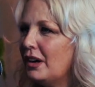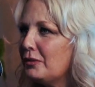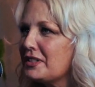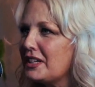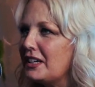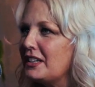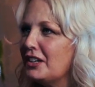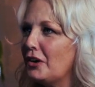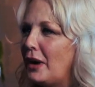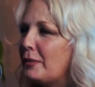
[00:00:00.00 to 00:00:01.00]
What was I, you
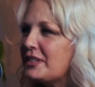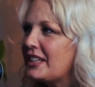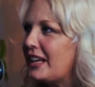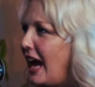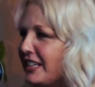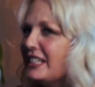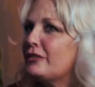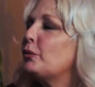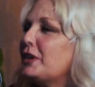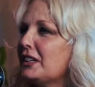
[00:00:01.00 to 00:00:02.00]
know, I was like, I didn't
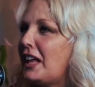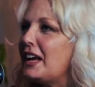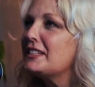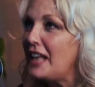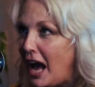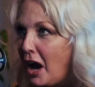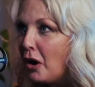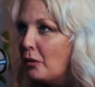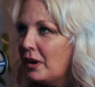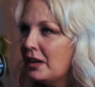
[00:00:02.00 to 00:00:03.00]
even realize
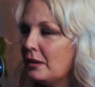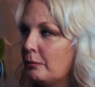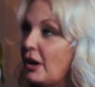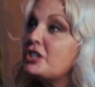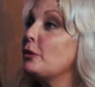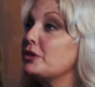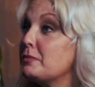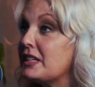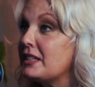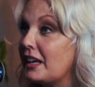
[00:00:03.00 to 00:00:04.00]
how much I was
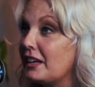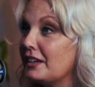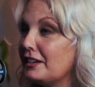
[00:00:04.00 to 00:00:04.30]
missing.